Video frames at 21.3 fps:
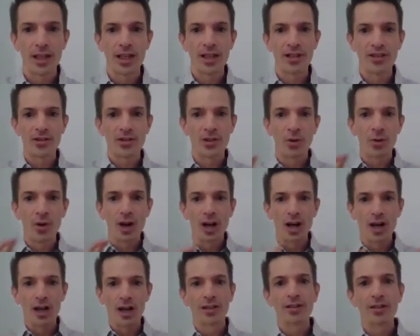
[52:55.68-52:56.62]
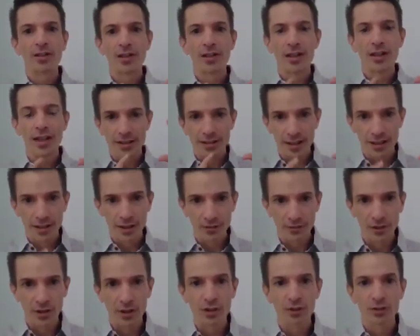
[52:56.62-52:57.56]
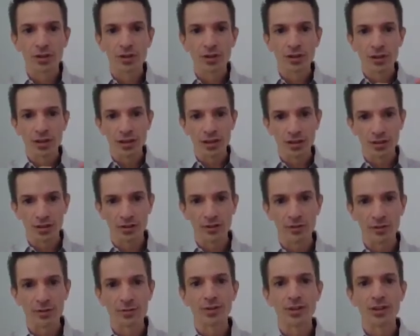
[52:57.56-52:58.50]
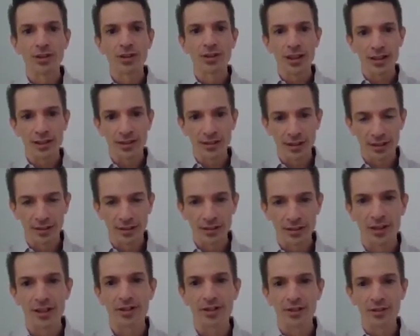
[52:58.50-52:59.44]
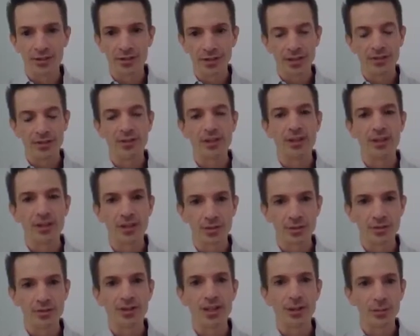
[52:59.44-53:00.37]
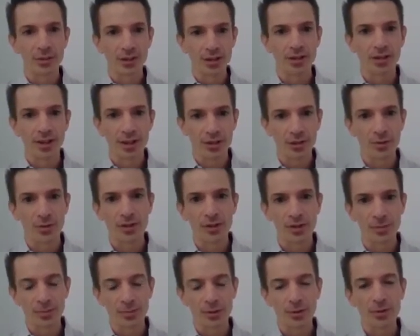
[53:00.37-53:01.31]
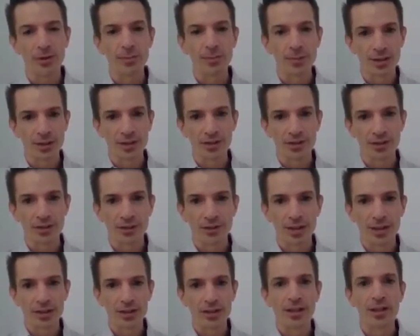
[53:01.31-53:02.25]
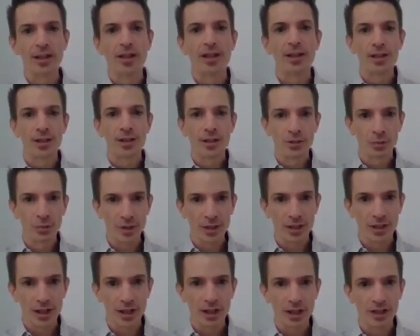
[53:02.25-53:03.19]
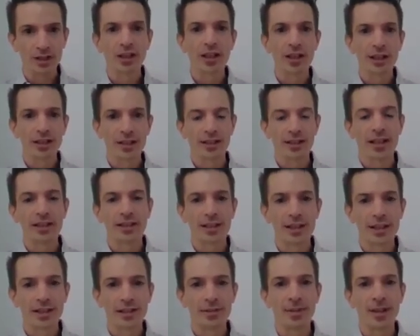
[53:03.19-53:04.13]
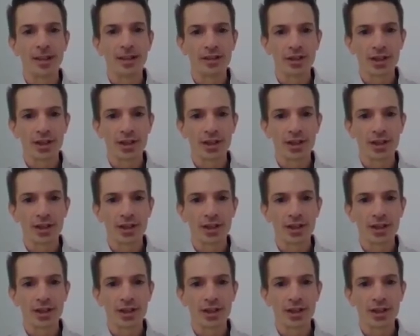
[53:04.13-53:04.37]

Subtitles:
And so on that set of culture, inclusion, and psychological safety issues that we collect through our employee opinion survey, we are cutting that data by